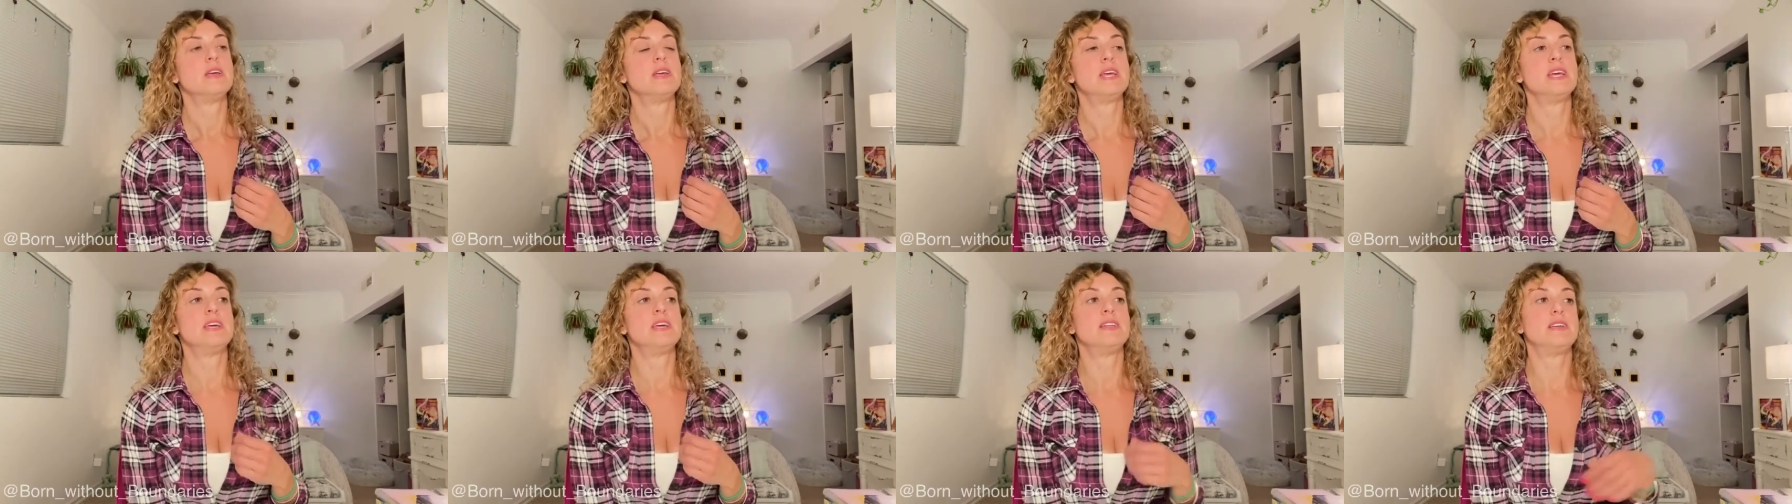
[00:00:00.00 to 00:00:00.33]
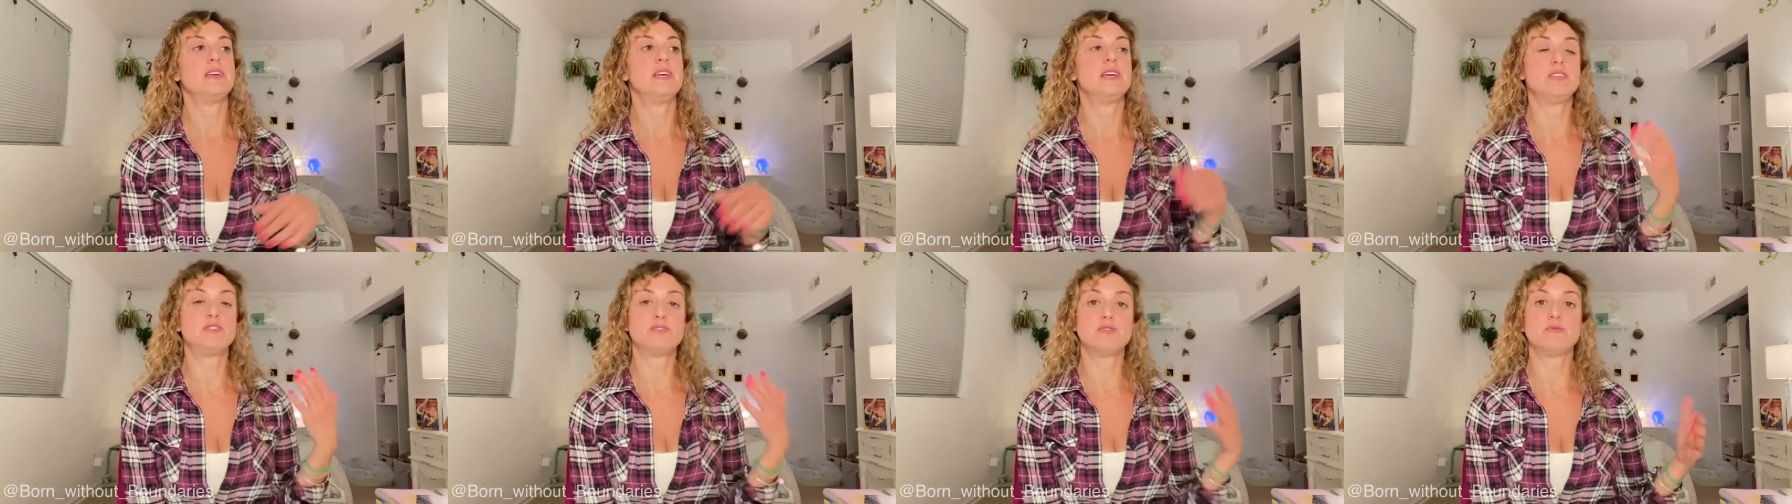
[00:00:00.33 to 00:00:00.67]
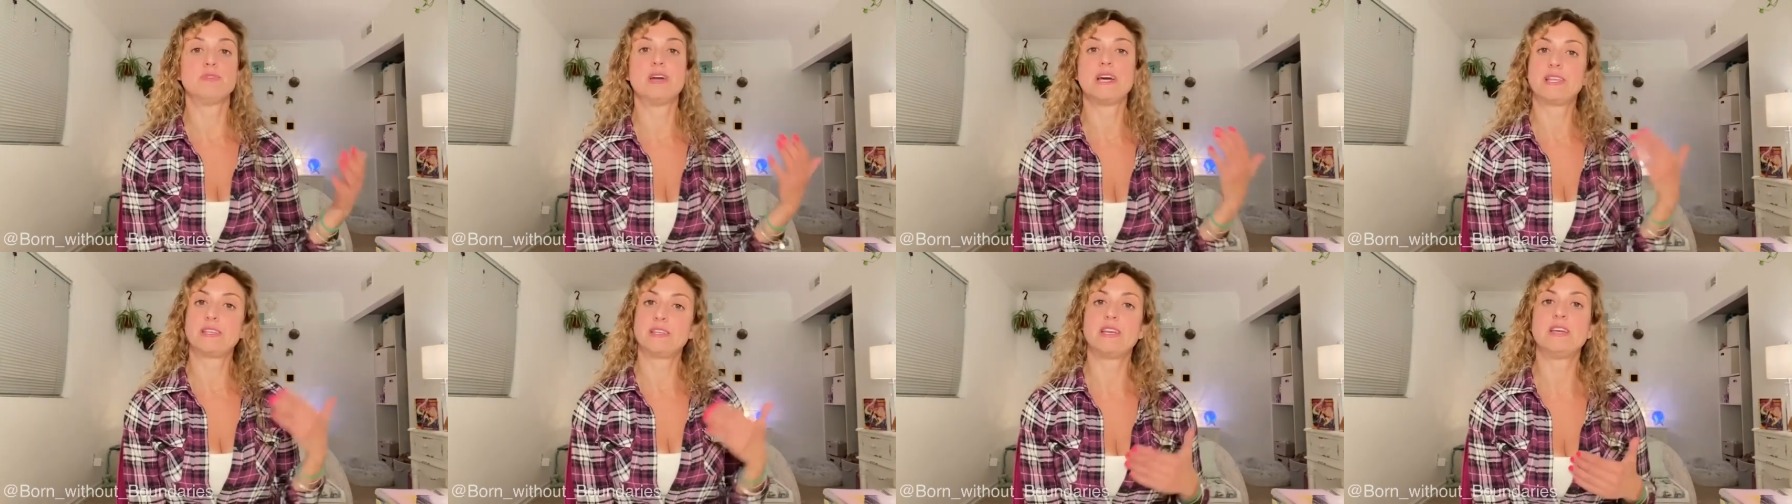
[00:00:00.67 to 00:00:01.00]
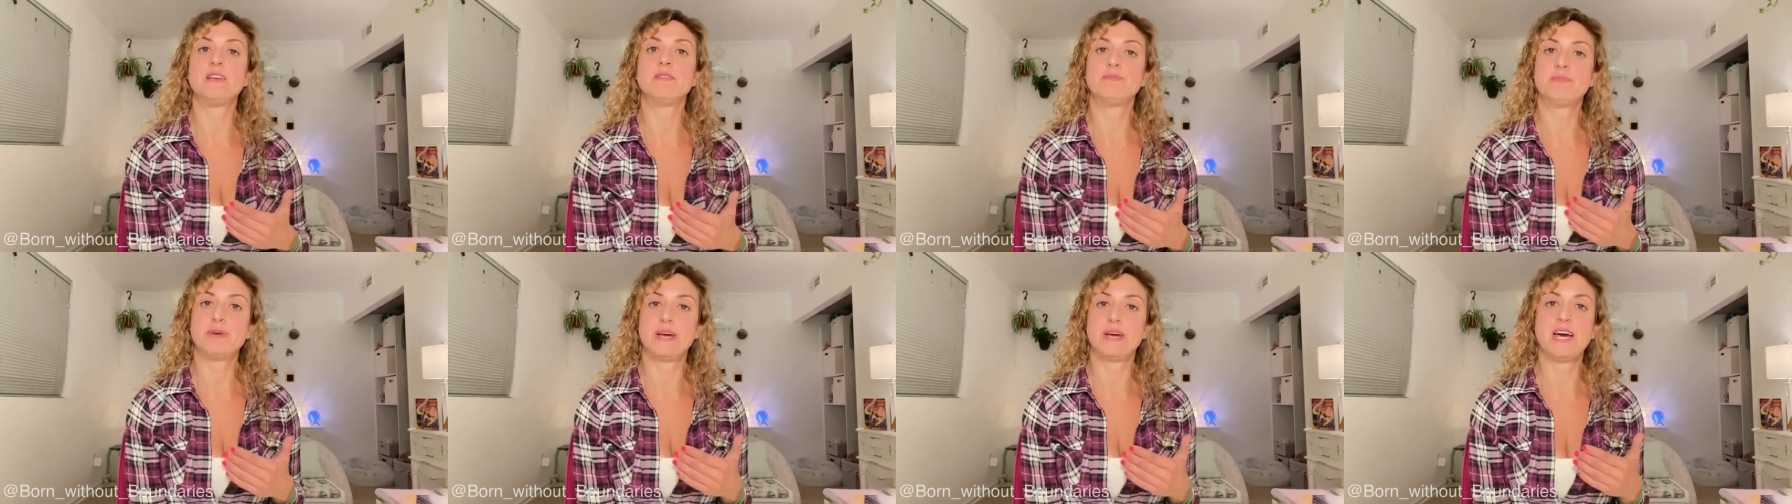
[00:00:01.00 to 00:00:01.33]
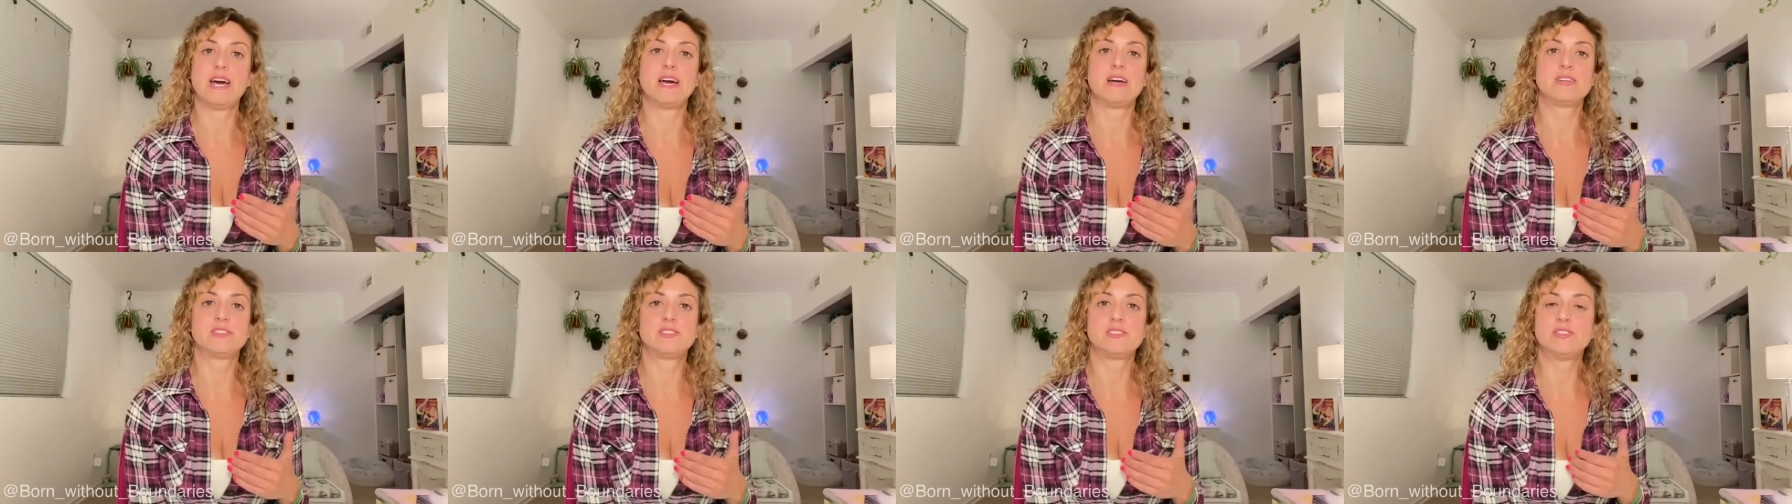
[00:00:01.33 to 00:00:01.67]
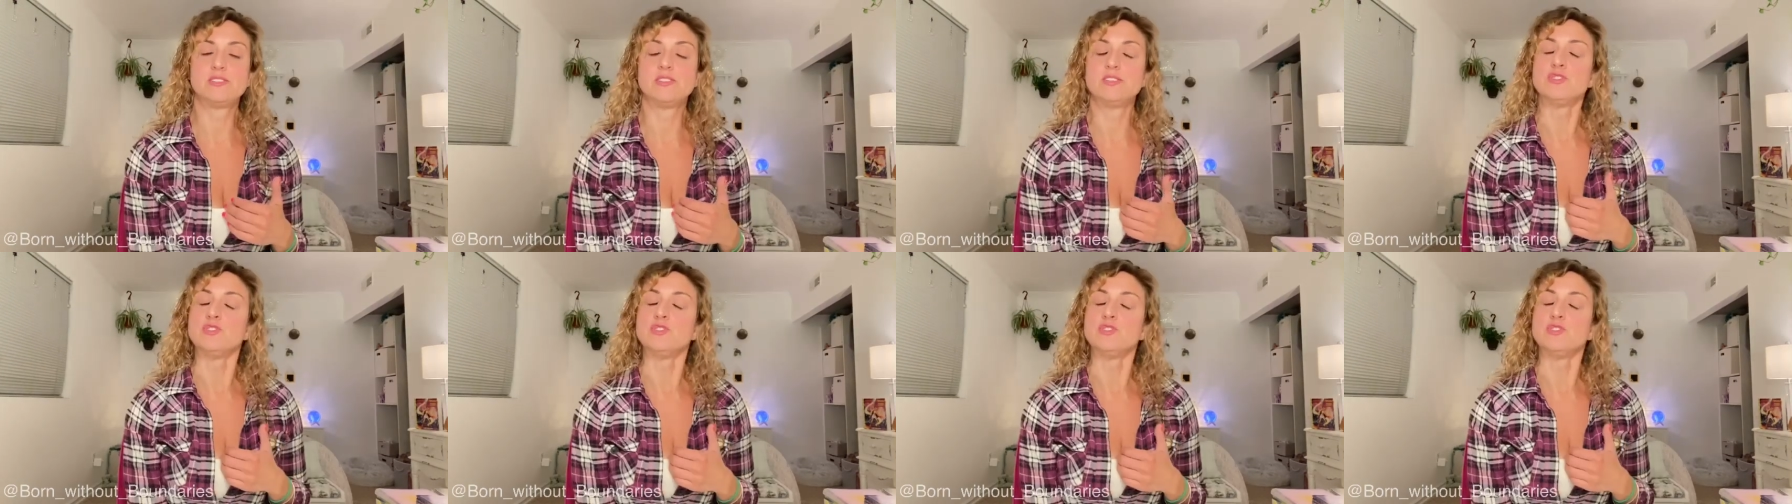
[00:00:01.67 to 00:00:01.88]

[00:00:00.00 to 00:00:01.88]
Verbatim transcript: It, it directly impacts